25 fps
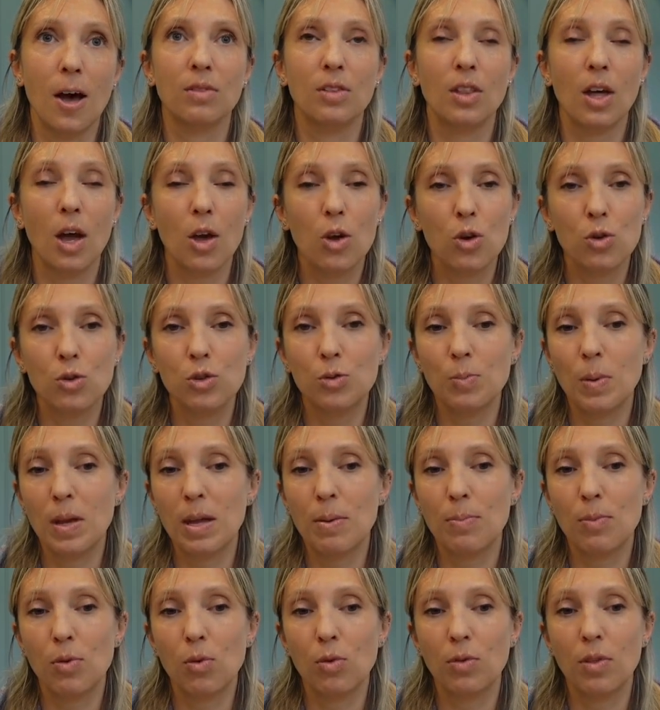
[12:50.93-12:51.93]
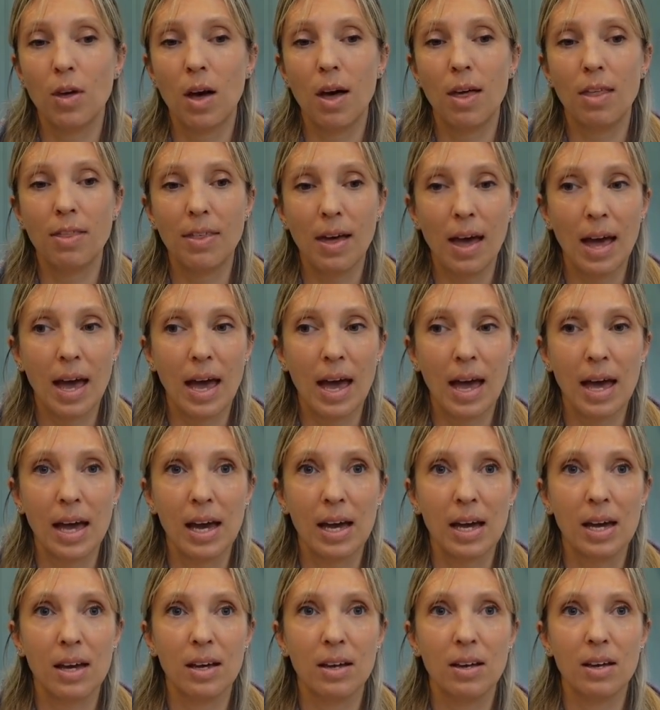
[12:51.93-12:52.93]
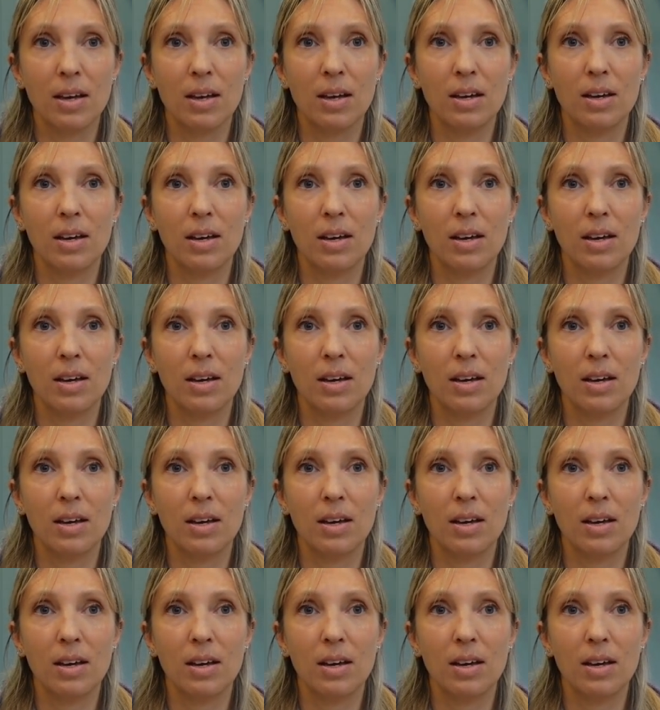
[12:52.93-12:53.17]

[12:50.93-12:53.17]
those people that are there